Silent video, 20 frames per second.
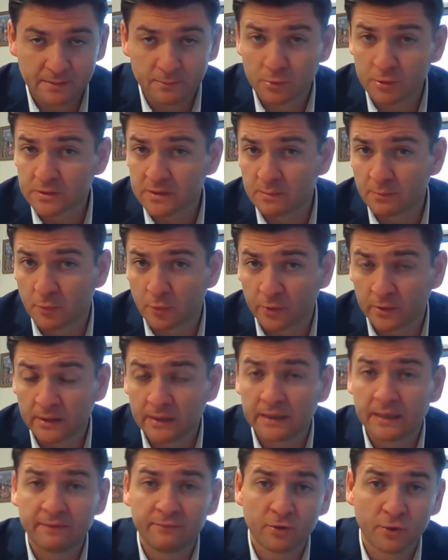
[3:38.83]
And most
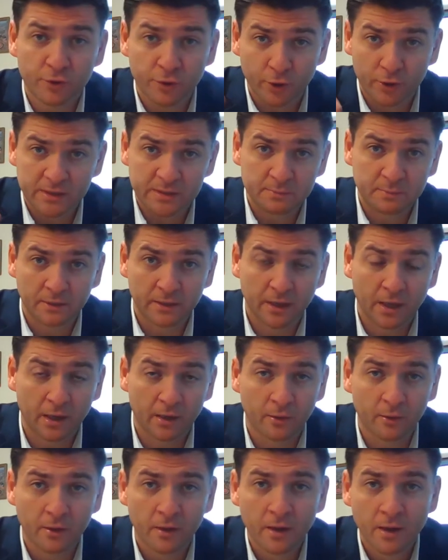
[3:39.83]
importantly, leave your thoughts
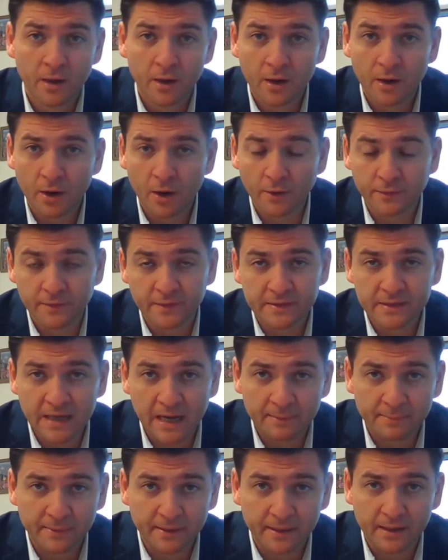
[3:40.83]
below on the
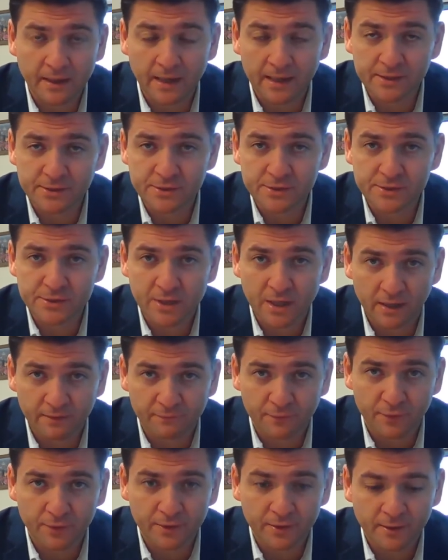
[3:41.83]
topic I just
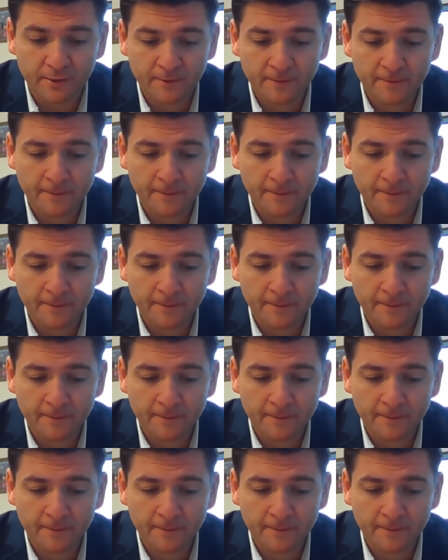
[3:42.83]
covered.